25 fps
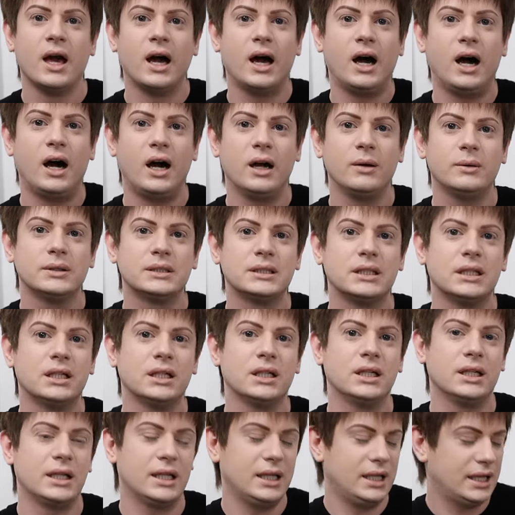I was
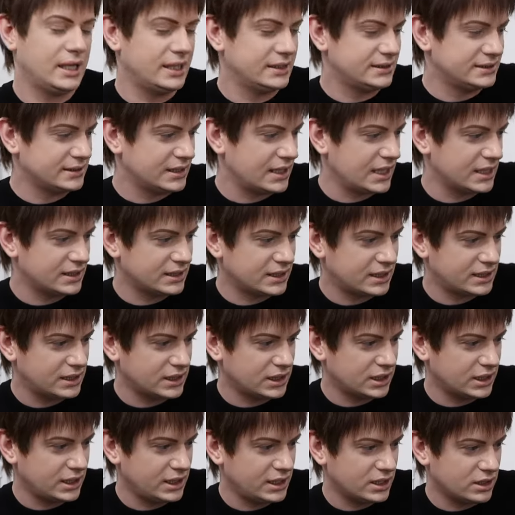like, let's get the
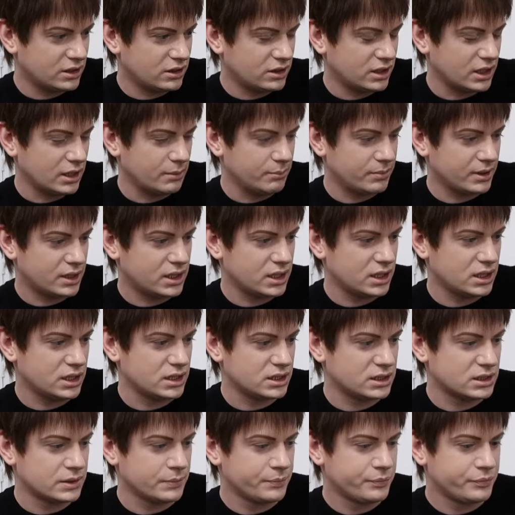39,
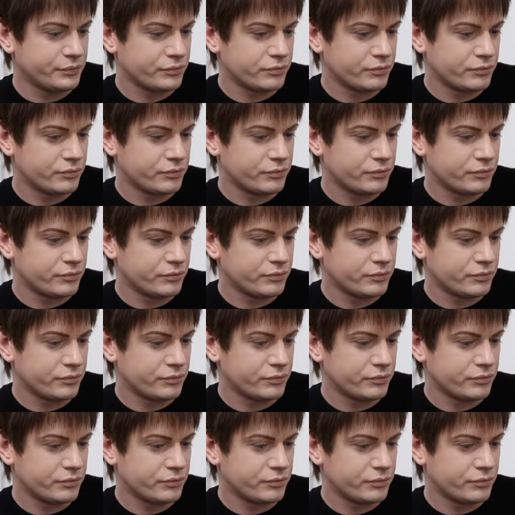because